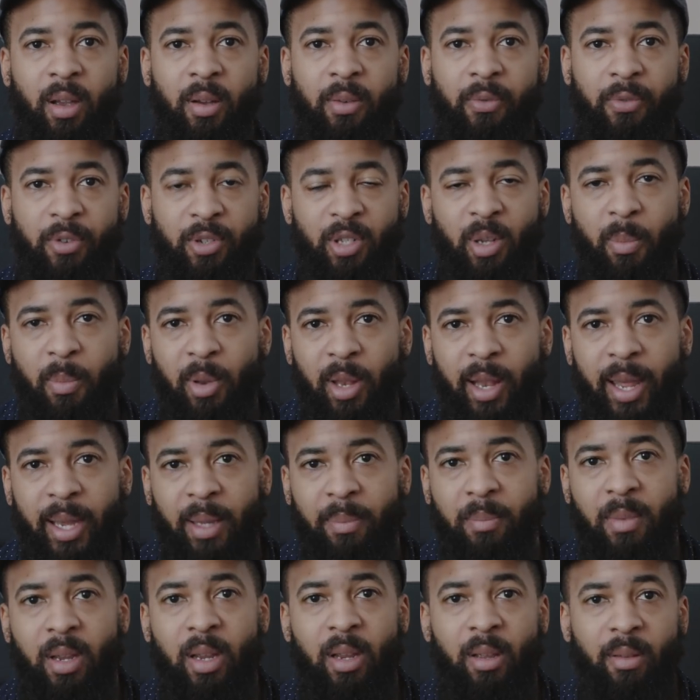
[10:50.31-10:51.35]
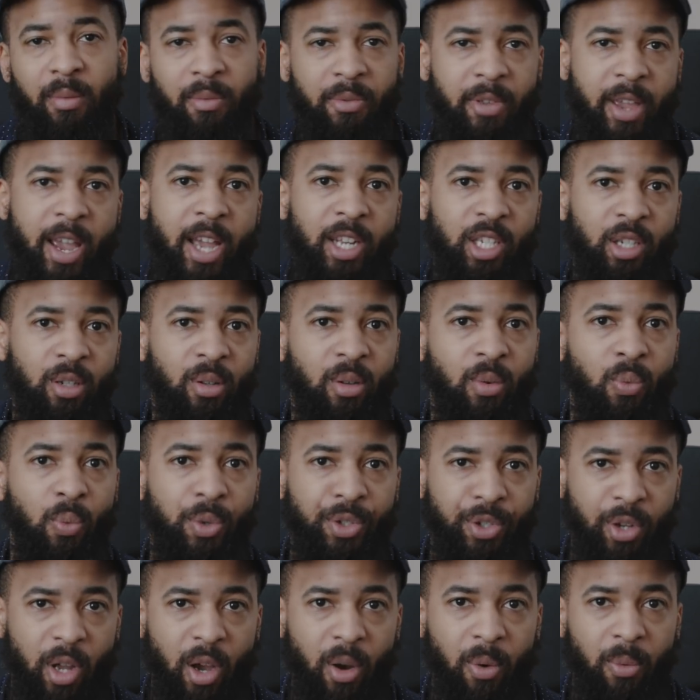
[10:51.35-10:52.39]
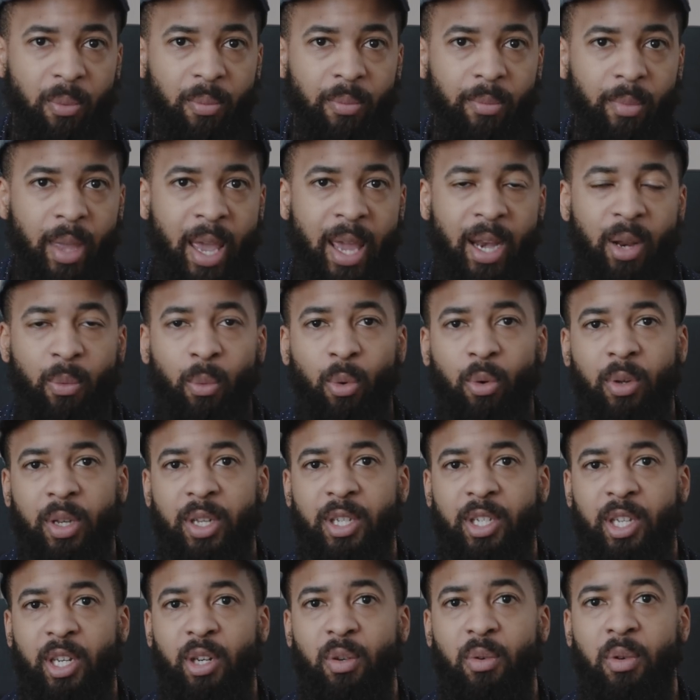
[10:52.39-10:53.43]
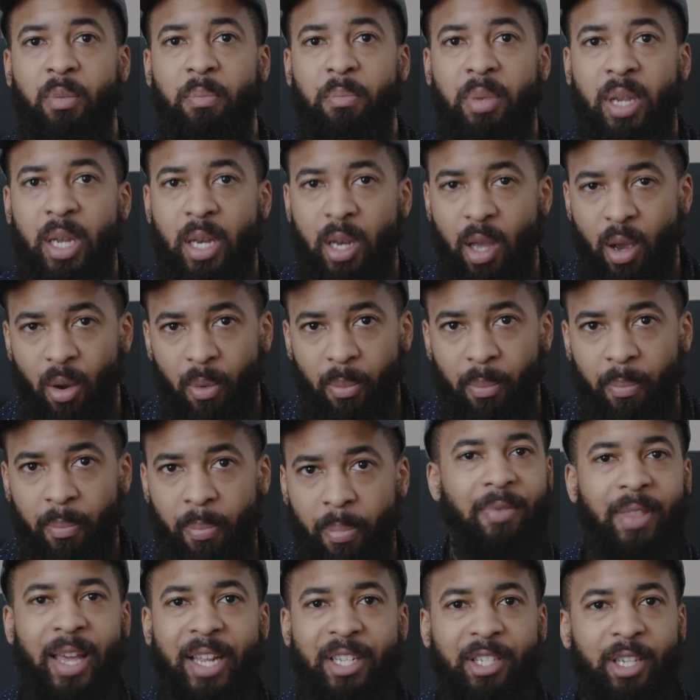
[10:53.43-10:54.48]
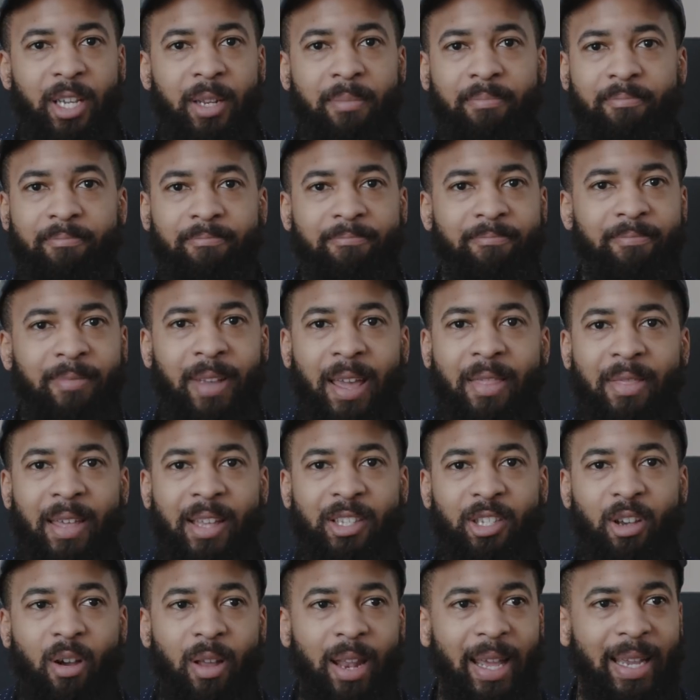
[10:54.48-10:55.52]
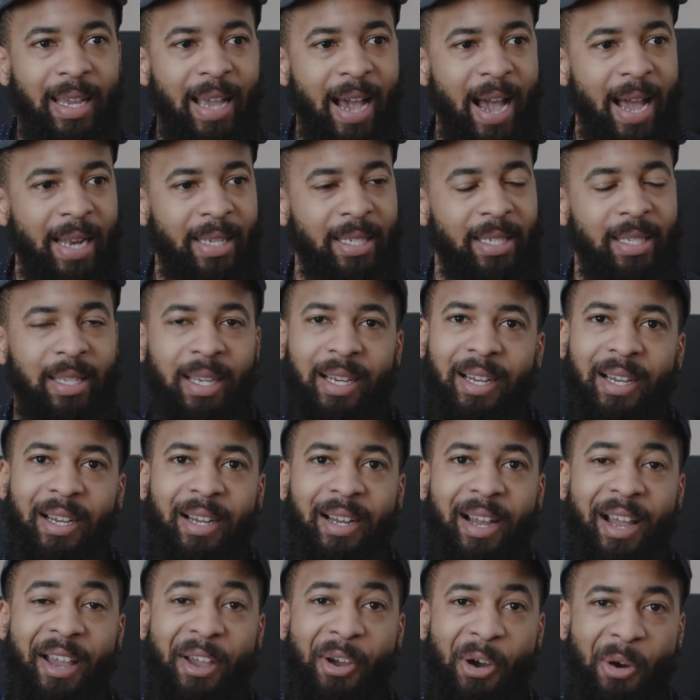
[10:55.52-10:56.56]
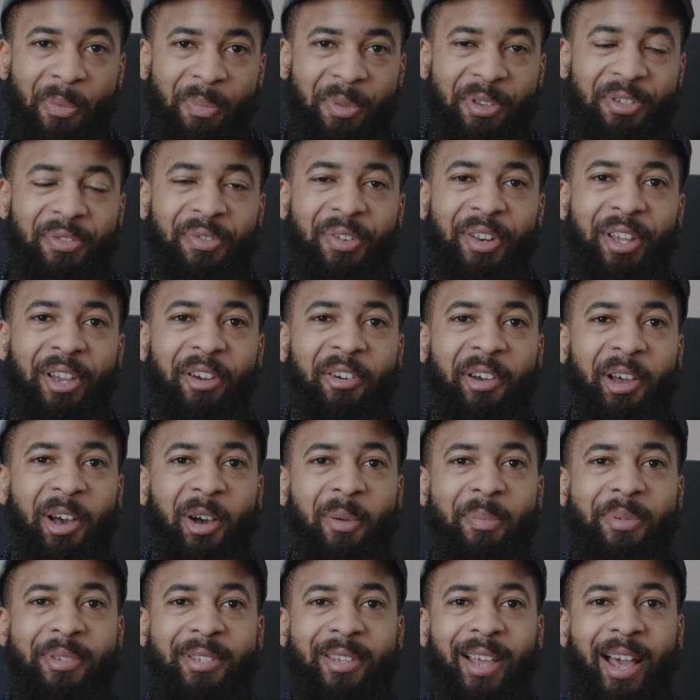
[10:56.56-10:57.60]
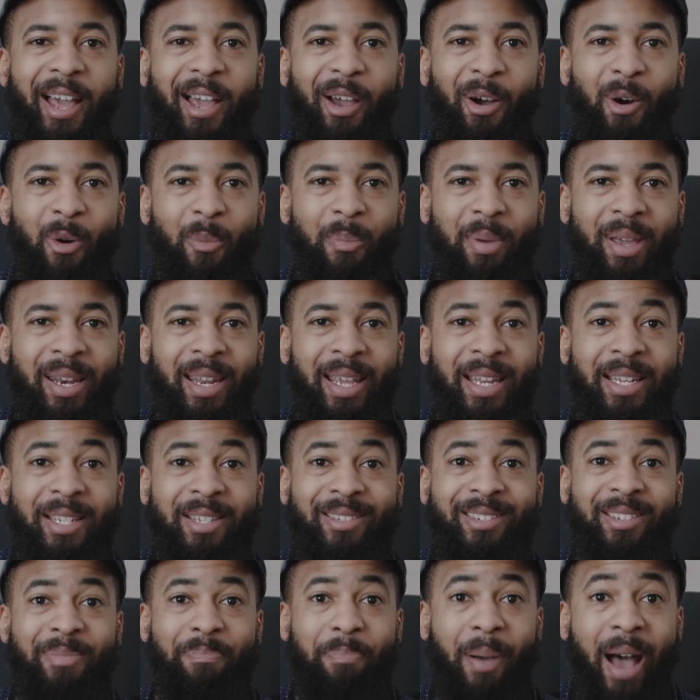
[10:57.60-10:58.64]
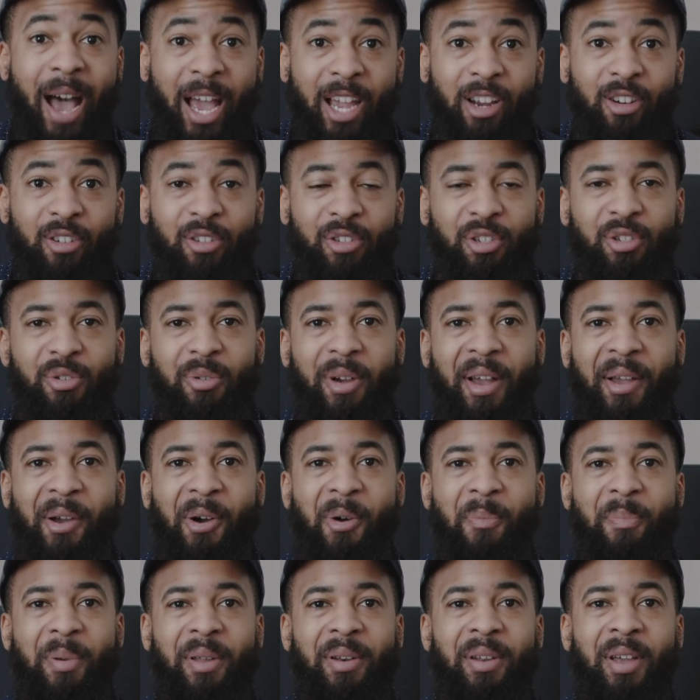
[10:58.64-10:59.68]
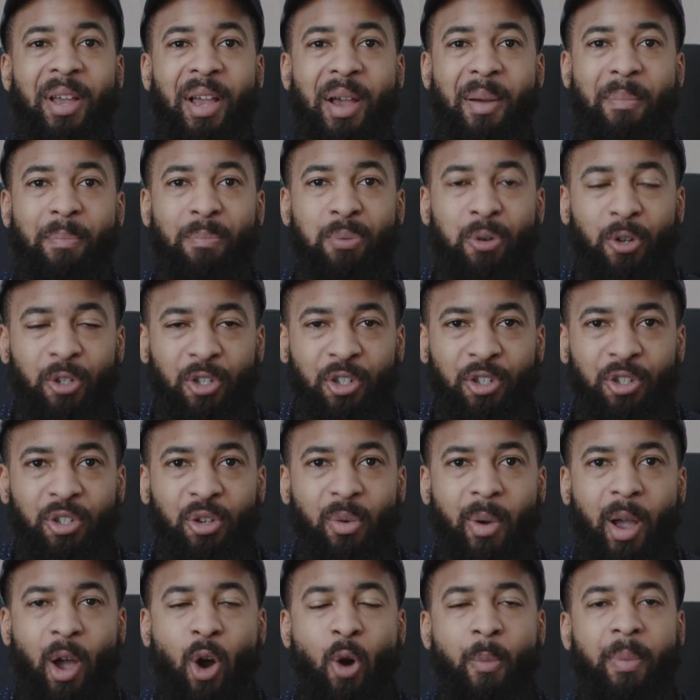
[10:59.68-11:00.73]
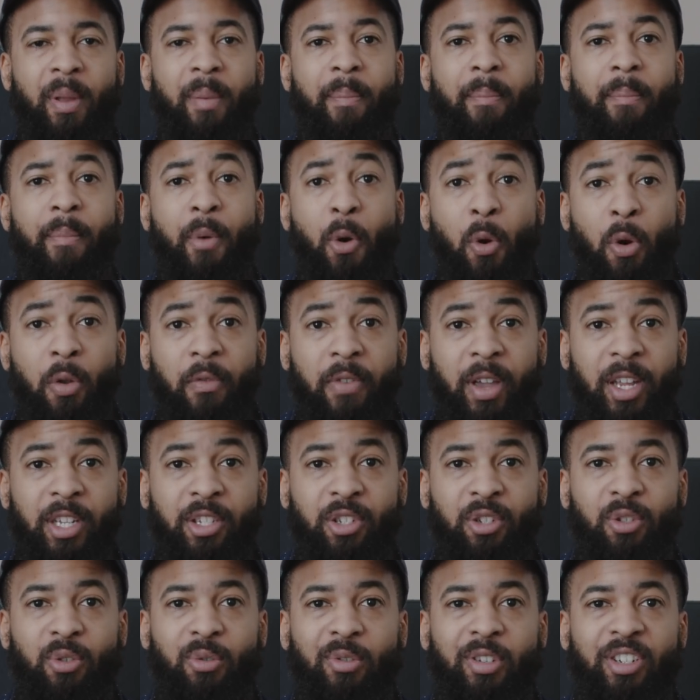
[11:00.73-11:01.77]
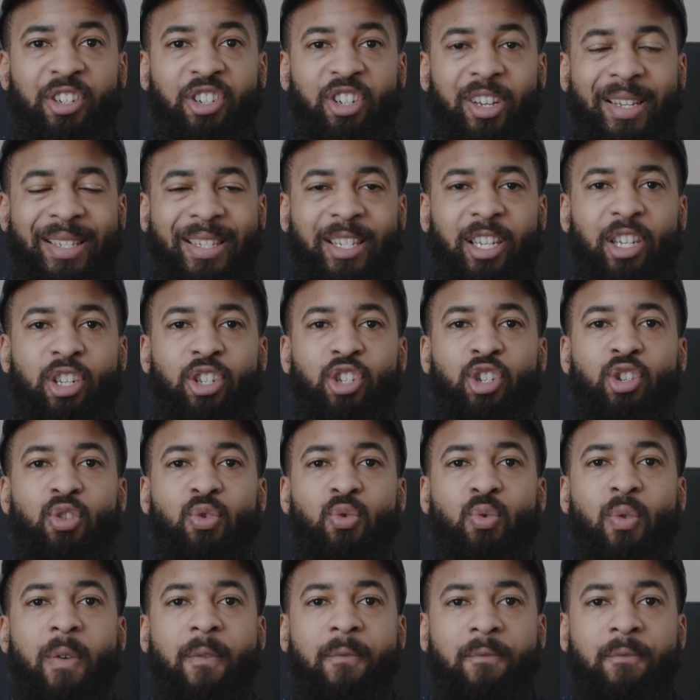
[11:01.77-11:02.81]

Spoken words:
For someone like me, the answer was no, and it will continue to be no. That's it. That's all I got. I hope this video helps. I hope it inspires you. I hope it pushes you. I hope it motivates you just to